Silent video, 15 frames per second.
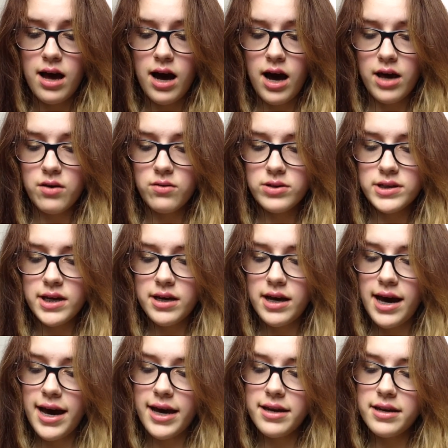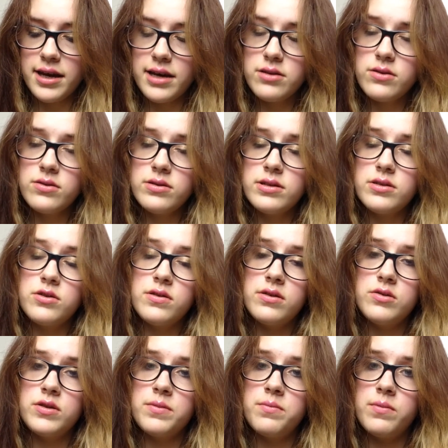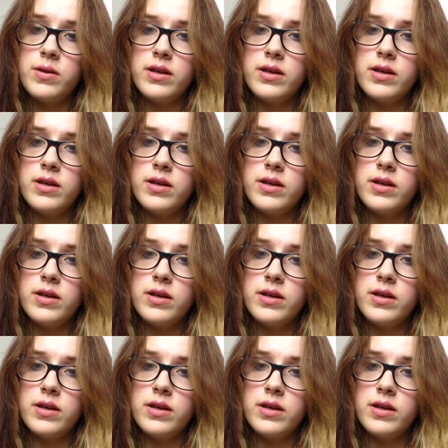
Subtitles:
I also hate needles due to,